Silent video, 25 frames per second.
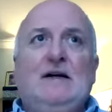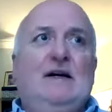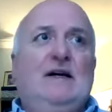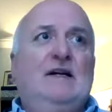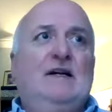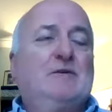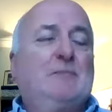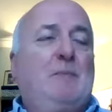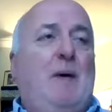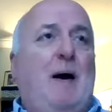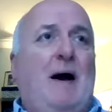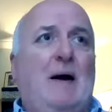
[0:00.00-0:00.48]

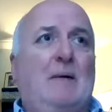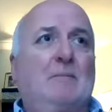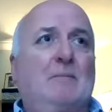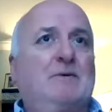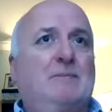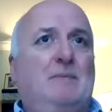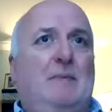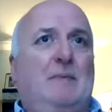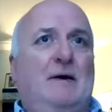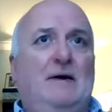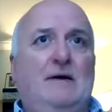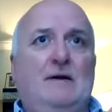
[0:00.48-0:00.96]
It's
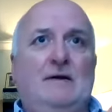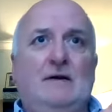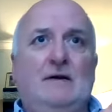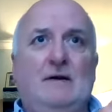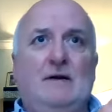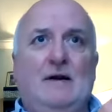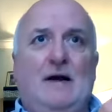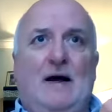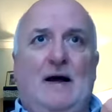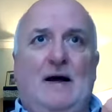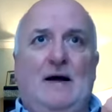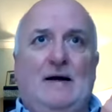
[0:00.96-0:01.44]
perhaps
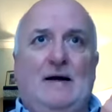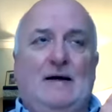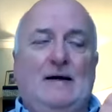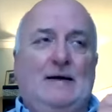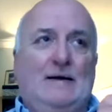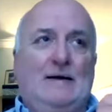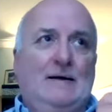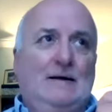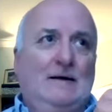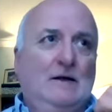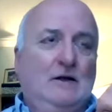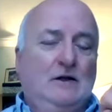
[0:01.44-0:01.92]
been
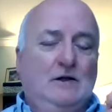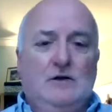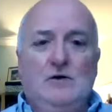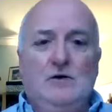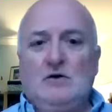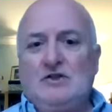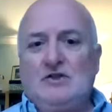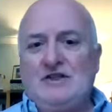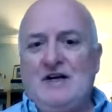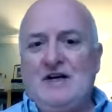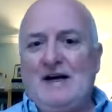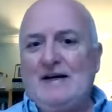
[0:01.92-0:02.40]

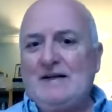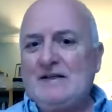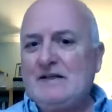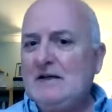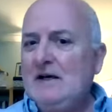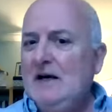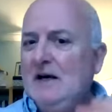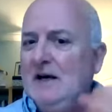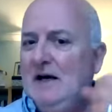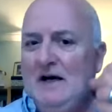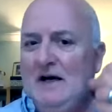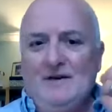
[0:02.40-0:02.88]
looked
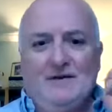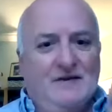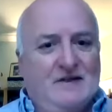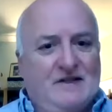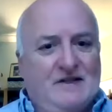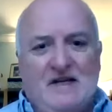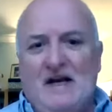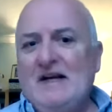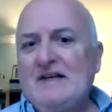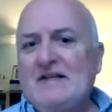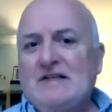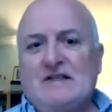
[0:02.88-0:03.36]
at
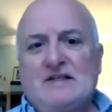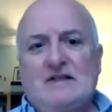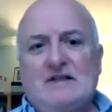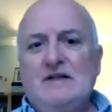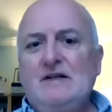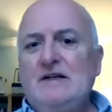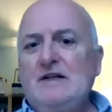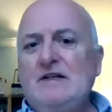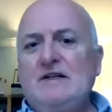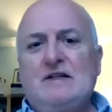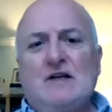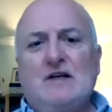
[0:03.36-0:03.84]
and
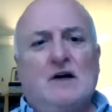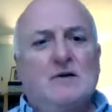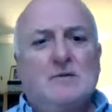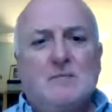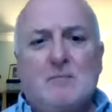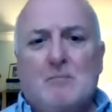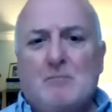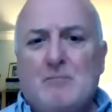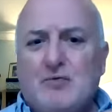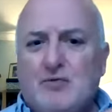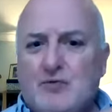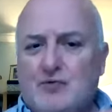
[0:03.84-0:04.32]
tested
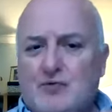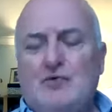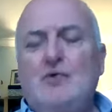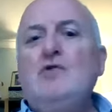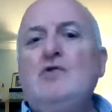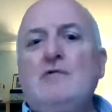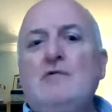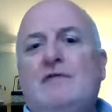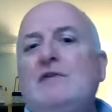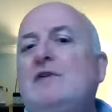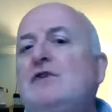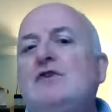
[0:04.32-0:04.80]
and
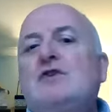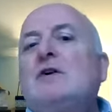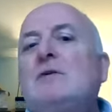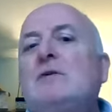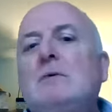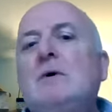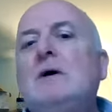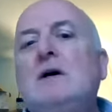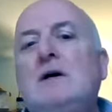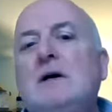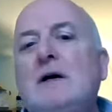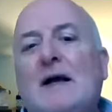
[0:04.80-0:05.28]
proven to
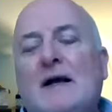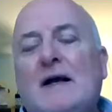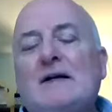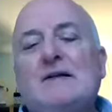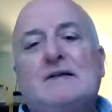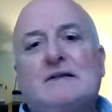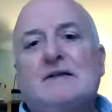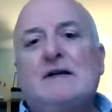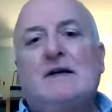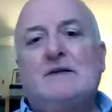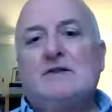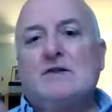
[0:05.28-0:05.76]
work,
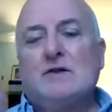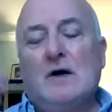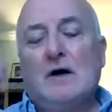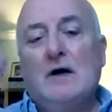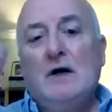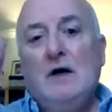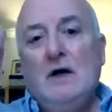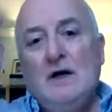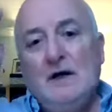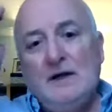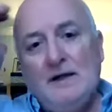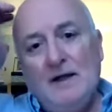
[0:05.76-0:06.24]
etc.